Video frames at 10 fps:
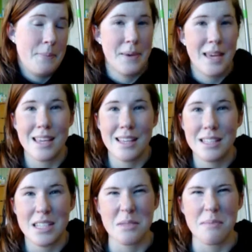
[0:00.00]
But
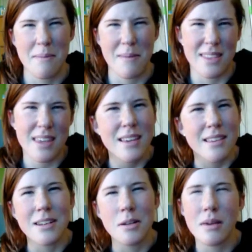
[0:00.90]
it just made me think a
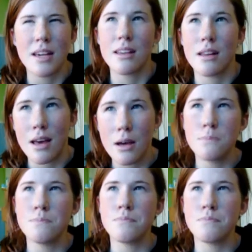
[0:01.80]
little bit, you know?